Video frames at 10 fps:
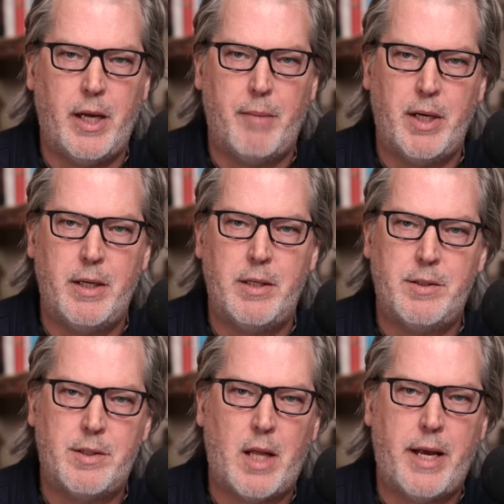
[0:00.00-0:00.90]
I mean, it
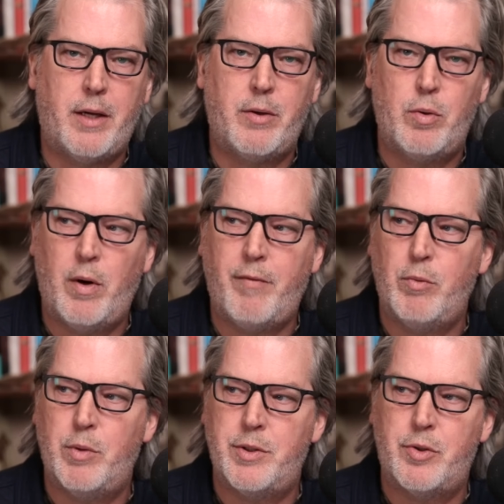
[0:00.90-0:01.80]
is like whoever
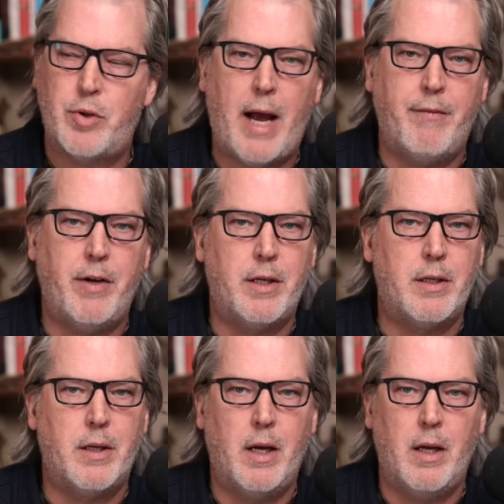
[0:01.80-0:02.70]
was
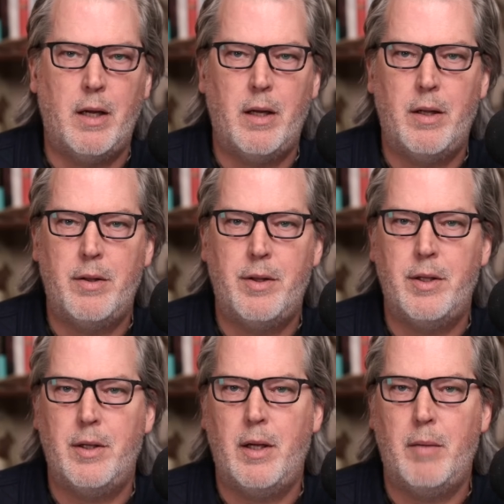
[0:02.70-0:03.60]
driving
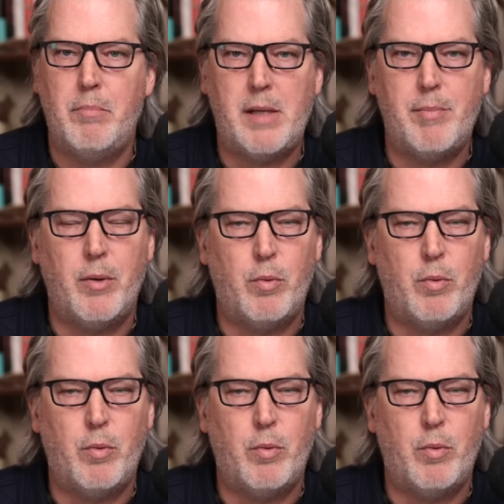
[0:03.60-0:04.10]
the amoeba,